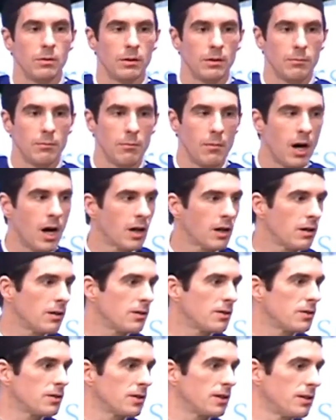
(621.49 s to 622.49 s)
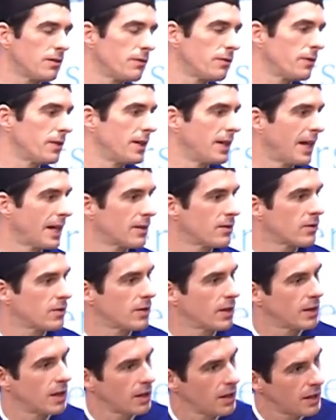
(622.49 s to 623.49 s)
models in finance
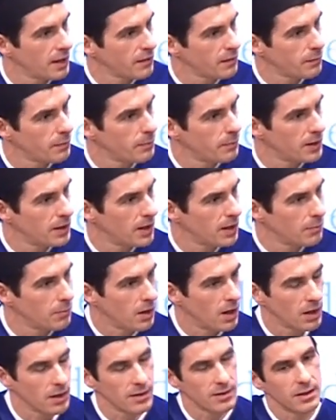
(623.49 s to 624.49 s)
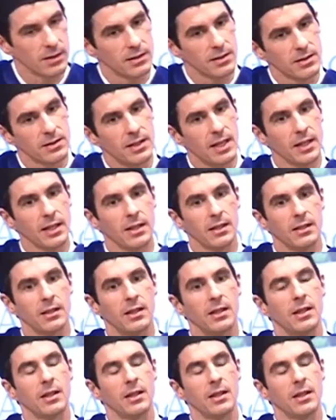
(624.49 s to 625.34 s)
and a life beyond models, that's the second